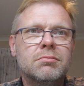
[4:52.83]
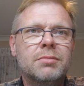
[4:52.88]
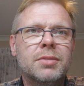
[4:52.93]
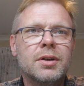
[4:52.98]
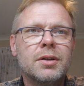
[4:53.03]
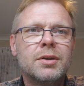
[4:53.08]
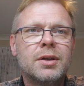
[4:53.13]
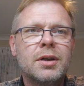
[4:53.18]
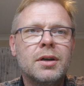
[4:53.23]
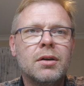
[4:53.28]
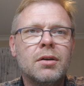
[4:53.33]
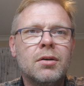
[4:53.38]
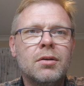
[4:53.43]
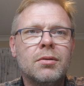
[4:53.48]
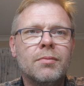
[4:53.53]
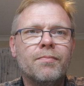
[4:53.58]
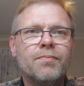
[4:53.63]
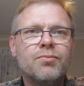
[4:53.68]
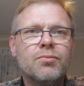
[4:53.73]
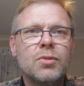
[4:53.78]
building
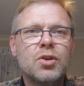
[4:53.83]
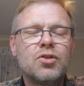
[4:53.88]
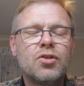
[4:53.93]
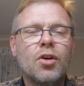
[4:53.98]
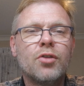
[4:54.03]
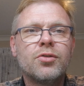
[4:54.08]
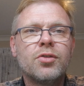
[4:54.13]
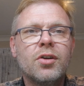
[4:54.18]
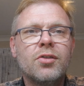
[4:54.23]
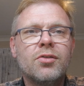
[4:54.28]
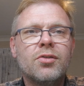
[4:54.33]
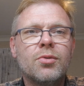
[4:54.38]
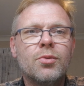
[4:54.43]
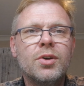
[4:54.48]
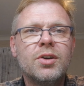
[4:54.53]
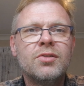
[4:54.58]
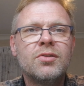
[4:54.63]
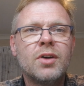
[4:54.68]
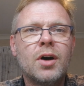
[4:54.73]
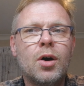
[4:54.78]
along, which also is the
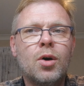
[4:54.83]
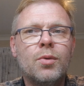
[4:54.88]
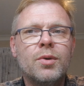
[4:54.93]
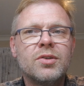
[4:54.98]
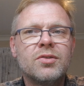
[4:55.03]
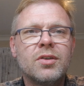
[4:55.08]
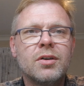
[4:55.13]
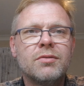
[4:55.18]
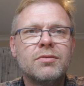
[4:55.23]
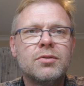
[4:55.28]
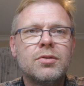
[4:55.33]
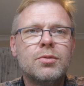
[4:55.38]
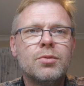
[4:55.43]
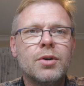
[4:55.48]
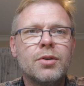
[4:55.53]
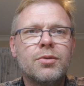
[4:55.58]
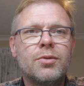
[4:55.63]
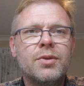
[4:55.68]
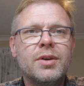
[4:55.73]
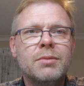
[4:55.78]
reason I always have 2
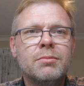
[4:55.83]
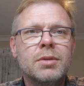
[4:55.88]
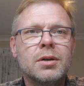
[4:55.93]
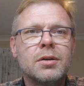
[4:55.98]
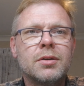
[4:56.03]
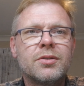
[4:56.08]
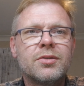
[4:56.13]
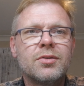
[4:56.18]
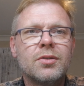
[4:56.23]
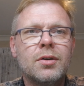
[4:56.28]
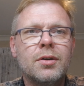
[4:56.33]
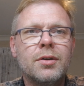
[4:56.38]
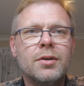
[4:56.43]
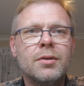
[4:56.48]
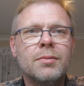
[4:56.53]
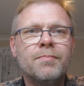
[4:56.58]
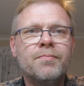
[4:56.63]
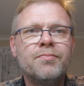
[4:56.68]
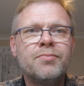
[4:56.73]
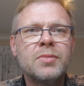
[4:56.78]
or 3 builds on
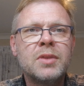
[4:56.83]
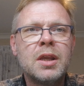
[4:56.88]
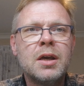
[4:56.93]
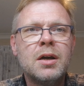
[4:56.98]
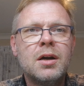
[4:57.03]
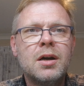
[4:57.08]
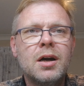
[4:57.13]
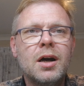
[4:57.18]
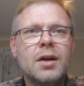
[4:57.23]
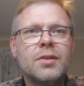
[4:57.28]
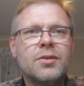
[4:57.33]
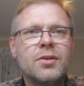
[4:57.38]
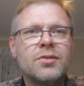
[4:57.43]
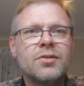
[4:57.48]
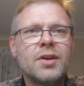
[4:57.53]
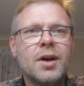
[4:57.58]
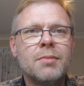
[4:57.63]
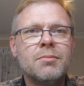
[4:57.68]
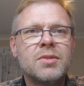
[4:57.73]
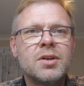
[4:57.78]
at the
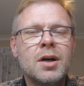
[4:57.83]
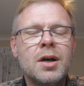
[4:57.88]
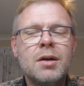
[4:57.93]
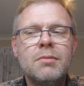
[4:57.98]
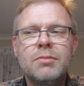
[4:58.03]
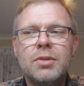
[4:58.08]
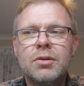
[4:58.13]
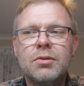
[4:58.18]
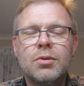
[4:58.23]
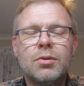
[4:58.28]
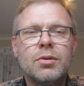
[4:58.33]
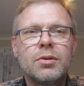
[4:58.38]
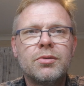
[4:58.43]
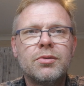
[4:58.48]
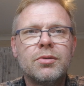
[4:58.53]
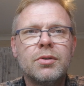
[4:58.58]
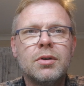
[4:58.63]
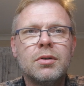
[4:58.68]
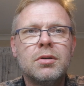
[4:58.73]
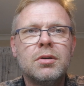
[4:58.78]
same time,
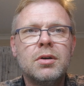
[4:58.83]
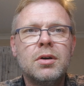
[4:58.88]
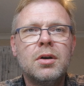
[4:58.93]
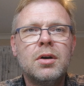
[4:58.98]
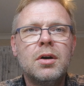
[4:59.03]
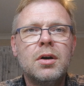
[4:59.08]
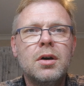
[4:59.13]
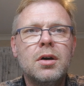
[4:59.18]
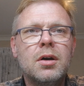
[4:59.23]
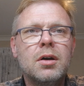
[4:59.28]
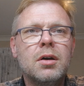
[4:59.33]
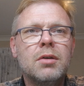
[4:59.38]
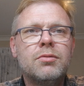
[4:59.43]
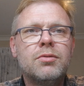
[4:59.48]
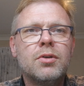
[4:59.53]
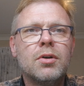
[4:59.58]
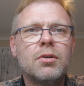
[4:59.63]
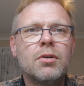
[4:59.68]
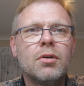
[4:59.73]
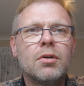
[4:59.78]
because if
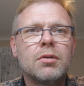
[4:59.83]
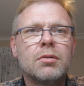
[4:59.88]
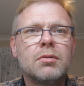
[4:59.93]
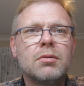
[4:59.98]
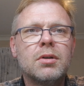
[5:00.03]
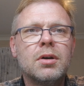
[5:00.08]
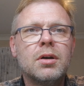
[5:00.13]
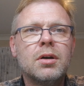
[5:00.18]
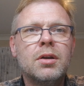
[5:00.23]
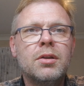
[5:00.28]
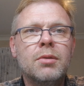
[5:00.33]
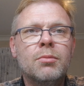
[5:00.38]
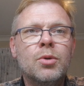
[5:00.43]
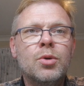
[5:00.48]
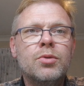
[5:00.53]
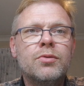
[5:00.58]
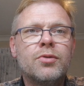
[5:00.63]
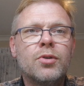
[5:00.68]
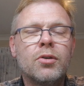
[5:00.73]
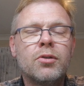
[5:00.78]
you're not in the
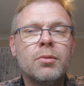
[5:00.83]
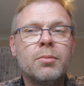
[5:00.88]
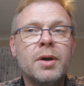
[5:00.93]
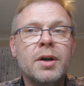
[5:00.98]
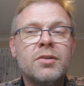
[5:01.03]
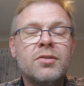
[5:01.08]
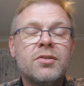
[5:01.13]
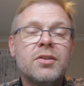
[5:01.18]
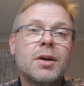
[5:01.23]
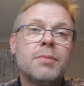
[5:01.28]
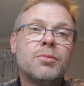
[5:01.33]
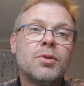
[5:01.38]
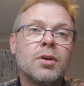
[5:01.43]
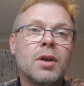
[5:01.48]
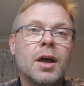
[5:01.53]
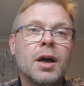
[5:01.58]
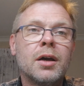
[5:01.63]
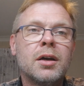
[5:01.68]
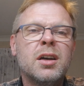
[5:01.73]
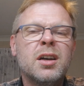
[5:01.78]
mood for the best step, or
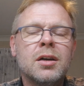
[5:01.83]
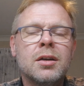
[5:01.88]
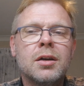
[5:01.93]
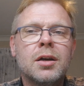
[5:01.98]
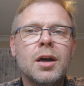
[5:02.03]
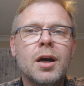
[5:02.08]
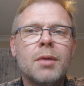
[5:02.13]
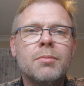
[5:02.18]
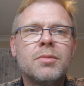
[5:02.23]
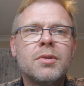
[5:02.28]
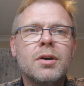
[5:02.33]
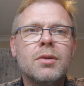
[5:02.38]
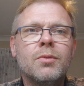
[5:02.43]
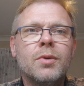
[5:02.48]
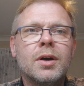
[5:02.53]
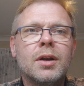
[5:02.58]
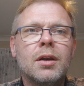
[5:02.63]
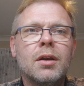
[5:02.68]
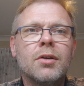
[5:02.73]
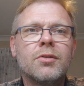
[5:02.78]
like here in Cape Town,
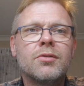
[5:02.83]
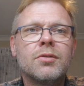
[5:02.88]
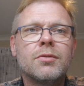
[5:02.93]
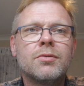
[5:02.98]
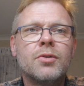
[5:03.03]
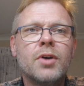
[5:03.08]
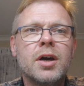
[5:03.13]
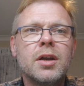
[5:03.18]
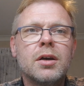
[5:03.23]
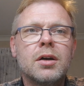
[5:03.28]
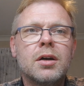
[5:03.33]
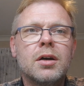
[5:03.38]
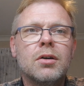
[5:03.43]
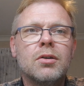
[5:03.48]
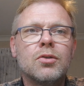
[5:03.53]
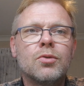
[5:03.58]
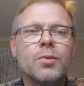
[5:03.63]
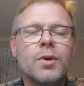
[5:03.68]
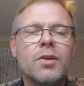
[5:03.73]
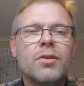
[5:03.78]
we had lots of rain and
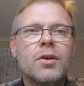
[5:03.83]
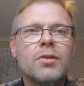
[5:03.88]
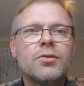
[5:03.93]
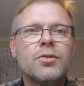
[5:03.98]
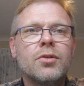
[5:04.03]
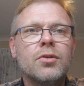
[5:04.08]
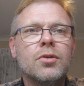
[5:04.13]
cold weather, so